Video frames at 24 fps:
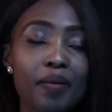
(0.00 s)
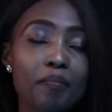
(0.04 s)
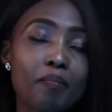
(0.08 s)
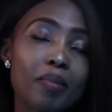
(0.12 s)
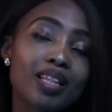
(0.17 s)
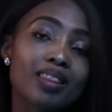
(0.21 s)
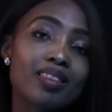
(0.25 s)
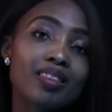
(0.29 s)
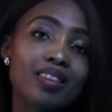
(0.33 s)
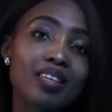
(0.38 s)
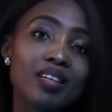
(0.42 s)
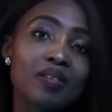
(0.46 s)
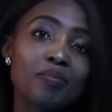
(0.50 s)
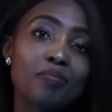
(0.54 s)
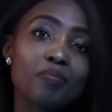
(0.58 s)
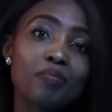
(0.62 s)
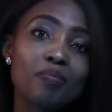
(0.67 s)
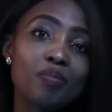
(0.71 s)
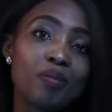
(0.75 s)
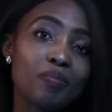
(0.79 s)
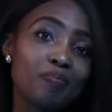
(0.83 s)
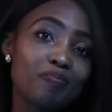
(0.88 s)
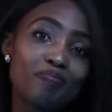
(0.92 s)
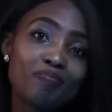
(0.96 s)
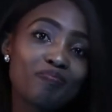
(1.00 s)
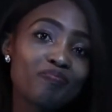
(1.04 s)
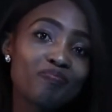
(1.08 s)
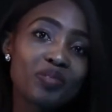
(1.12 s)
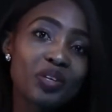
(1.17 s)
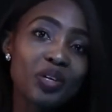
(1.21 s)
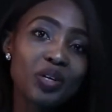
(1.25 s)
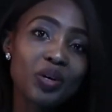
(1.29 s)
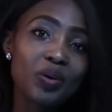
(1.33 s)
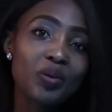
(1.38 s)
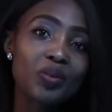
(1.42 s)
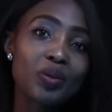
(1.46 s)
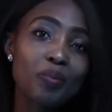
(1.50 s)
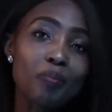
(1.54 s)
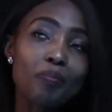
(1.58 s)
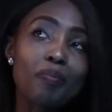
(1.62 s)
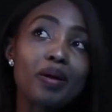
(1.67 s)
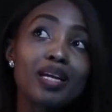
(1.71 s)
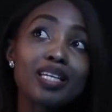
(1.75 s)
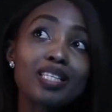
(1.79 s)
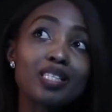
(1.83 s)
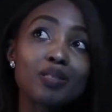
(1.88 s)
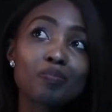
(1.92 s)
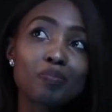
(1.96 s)
met the
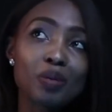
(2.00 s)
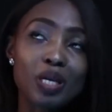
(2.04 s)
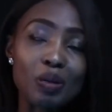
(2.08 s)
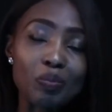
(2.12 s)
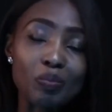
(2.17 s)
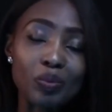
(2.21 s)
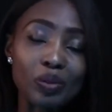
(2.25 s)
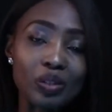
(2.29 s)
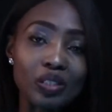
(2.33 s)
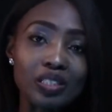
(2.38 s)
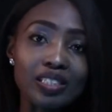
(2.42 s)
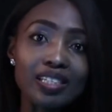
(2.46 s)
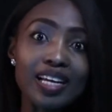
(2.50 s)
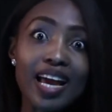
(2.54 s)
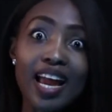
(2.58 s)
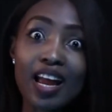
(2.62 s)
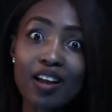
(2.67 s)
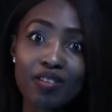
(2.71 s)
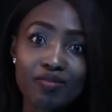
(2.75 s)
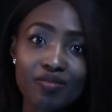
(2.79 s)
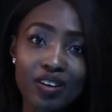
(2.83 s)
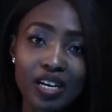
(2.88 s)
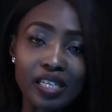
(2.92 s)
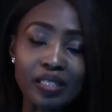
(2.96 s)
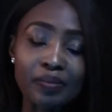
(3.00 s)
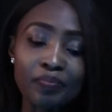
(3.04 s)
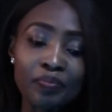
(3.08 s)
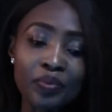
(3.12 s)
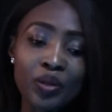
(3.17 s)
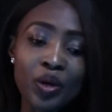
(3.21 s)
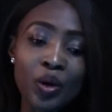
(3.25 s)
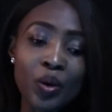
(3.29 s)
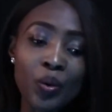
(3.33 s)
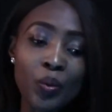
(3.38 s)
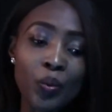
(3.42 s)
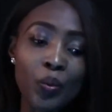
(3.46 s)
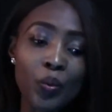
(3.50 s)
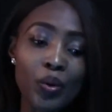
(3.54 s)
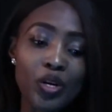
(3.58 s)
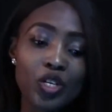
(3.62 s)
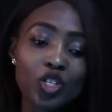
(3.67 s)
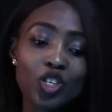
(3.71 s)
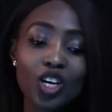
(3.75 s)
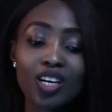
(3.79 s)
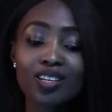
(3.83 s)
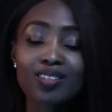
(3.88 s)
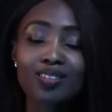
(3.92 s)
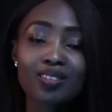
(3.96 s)
best people ever,
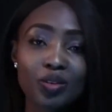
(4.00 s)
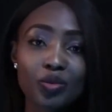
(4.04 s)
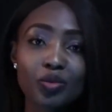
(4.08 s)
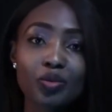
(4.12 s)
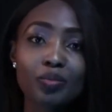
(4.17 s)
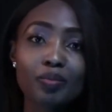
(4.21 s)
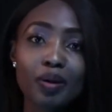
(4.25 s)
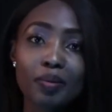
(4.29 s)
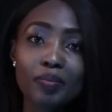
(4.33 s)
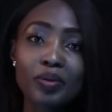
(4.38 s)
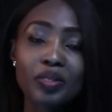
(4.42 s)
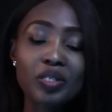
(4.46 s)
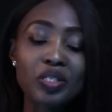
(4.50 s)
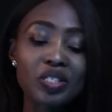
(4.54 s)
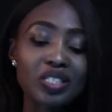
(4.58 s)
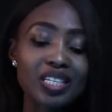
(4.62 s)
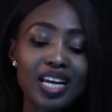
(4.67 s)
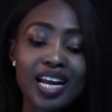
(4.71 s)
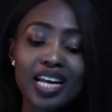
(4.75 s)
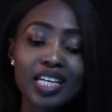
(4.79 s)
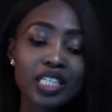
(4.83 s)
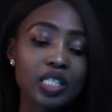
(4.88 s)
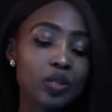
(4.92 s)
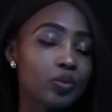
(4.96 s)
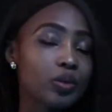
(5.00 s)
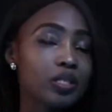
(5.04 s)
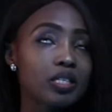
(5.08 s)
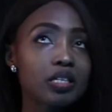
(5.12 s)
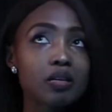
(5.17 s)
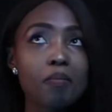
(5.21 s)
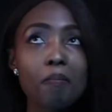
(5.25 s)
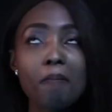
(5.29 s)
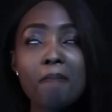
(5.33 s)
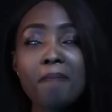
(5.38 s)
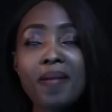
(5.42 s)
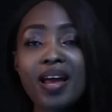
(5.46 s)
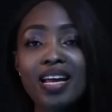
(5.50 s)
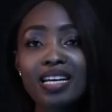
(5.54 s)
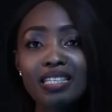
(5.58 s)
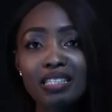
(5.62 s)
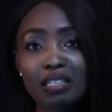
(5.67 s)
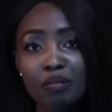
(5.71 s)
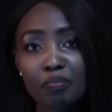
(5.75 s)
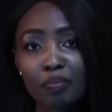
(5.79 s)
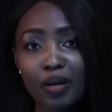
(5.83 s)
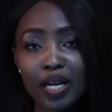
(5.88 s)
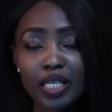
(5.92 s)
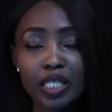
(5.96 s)
which I still remember to date. It was an
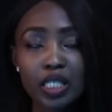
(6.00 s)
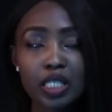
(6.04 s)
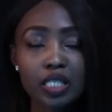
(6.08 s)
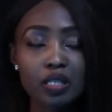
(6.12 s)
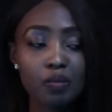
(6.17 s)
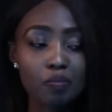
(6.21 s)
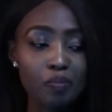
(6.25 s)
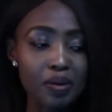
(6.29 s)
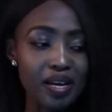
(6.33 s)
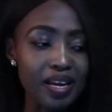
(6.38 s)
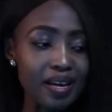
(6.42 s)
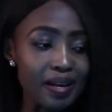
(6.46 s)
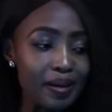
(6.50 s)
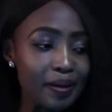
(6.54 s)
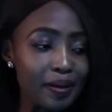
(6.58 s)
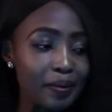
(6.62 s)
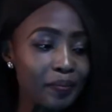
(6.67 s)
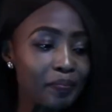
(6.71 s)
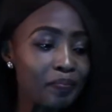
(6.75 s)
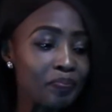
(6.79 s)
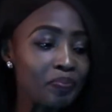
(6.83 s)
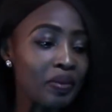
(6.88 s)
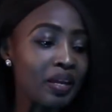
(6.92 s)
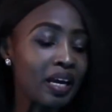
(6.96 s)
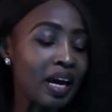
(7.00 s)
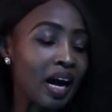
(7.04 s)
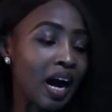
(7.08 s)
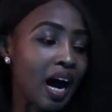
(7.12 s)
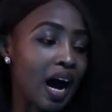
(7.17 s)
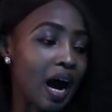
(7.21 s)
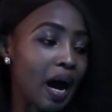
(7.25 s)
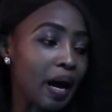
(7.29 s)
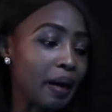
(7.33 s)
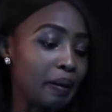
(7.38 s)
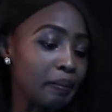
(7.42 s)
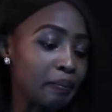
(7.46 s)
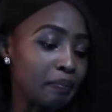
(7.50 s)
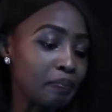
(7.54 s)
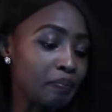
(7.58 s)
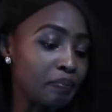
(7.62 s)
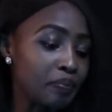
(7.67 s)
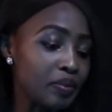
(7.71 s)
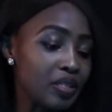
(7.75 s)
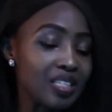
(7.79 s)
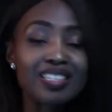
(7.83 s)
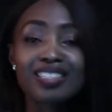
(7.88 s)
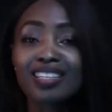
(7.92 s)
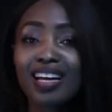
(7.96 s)
amazing place to be.
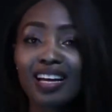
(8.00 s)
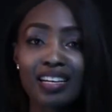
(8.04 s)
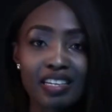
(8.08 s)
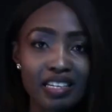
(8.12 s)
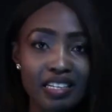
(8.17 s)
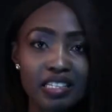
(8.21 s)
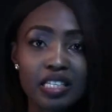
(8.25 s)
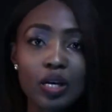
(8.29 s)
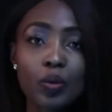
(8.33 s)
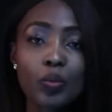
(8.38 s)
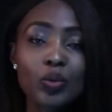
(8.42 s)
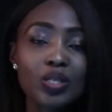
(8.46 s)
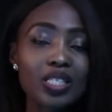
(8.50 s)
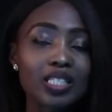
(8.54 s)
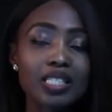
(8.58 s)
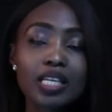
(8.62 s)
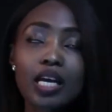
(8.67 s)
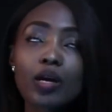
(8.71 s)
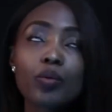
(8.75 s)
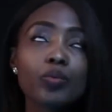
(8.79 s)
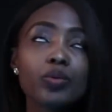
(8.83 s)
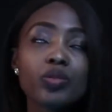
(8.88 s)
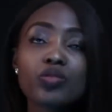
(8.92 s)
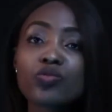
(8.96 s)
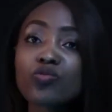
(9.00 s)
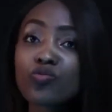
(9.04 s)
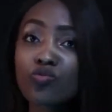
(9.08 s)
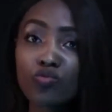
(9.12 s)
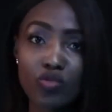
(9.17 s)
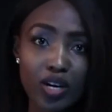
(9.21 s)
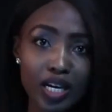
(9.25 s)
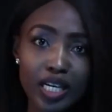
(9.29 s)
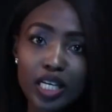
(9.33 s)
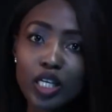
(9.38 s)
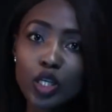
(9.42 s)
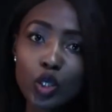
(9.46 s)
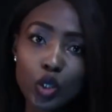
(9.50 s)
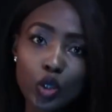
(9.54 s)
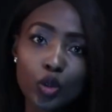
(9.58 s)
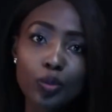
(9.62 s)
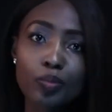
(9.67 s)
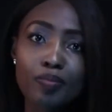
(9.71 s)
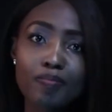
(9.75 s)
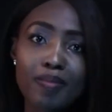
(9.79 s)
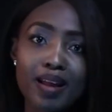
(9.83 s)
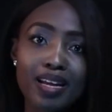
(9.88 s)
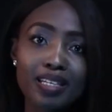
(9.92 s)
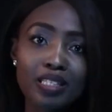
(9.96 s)
The studies, I would say, really
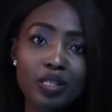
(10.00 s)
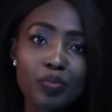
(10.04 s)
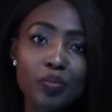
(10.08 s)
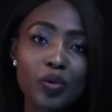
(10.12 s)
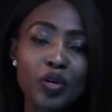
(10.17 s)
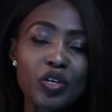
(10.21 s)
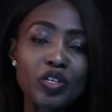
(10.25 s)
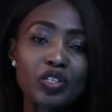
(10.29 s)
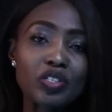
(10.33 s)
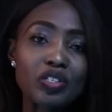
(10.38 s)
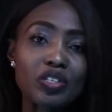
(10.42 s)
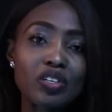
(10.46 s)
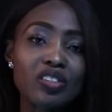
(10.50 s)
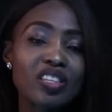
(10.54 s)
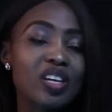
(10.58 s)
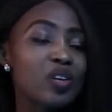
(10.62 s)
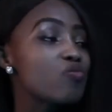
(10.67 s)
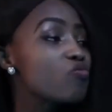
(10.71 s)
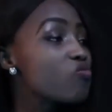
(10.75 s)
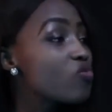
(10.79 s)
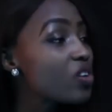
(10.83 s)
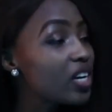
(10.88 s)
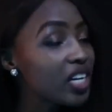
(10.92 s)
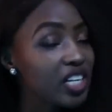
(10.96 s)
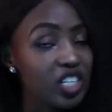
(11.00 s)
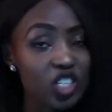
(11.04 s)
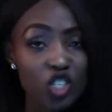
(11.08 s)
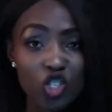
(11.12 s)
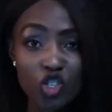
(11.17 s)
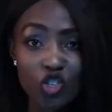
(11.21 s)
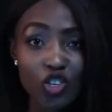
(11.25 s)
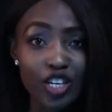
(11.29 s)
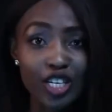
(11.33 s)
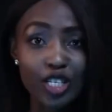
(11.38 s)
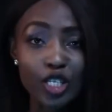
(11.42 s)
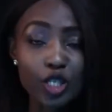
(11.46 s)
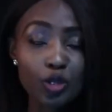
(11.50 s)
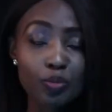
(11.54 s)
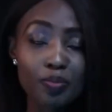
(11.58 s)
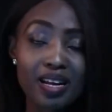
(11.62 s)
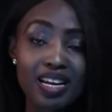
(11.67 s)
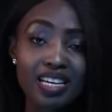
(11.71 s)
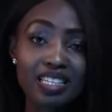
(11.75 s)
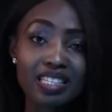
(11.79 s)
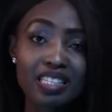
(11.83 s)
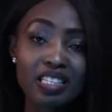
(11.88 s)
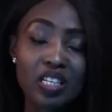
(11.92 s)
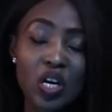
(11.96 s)
groomed me as a person. They really stretched me
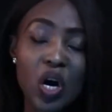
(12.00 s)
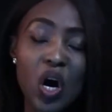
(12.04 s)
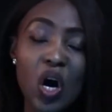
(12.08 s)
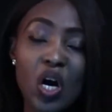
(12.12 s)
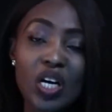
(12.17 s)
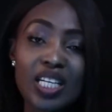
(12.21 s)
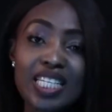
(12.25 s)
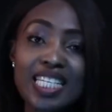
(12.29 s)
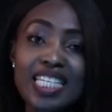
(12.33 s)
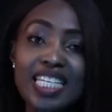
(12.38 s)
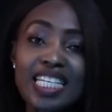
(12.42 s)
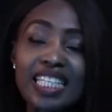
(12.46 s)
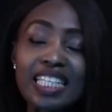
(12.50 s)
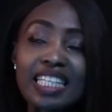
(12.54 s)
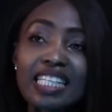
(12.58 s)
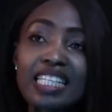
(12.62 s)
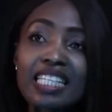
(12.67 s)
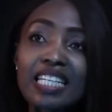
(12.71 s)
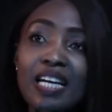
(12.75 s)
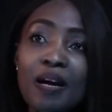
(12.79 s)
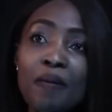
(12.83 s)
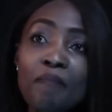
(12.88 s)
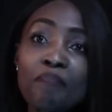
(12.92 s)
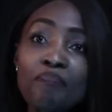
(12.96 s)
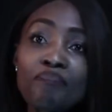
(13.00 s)
as an artist.